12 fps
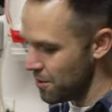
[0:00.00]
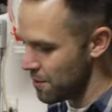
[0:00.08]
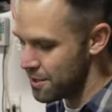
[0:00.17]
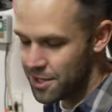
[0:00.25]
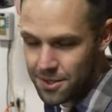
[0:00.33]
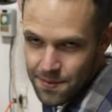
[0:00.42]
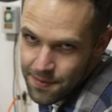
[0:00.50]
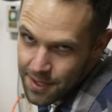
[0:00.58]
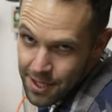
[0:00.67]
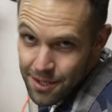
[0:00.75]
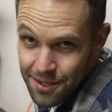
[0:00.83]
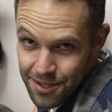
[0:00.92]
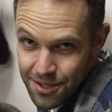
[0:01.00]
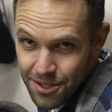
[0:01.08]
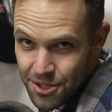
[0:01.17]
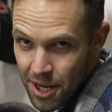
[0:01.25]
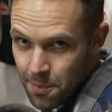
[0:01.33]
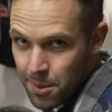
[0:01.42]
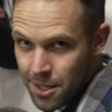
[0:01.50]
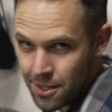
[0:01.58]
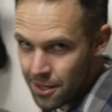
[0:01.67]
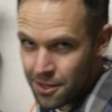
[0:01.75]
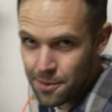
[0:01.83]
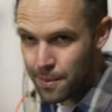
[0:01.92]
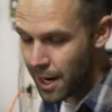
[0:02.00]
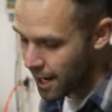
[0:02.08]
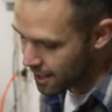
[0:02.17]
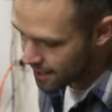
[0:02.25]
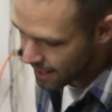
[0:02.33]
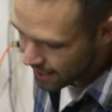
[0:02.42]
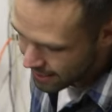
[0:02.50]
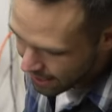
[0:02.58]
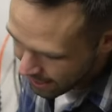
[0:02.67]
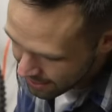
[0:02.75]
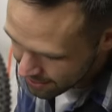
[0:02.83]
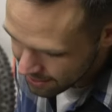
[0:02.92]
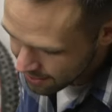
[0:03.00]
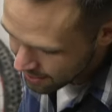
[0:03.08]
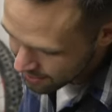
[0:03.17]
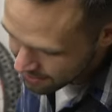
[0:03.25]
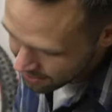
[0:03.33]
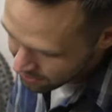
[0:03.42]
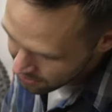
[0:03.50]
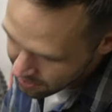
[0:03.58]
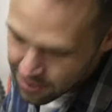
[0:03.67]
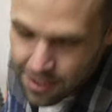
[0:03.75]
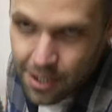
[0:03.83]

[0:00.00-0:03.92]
We just finished shaping the undermat and adding the kicktail